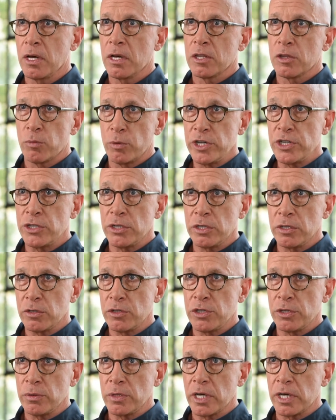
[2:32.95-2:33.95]
The reason you
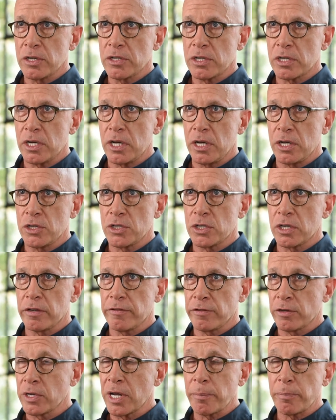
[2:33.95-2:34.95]
do this is
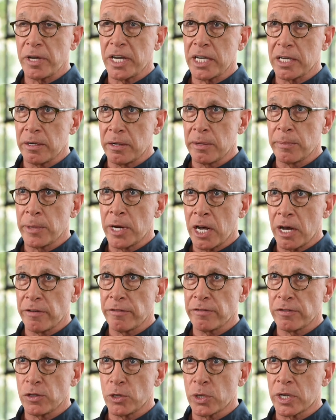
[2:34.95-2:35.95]
if you're not paying them
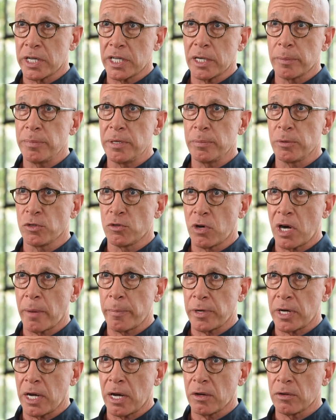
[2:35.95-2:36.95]
enough, you're going to get people
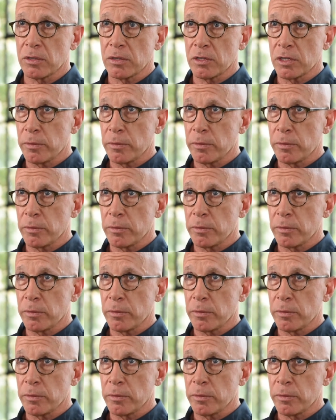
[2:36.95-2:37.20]
dropping out.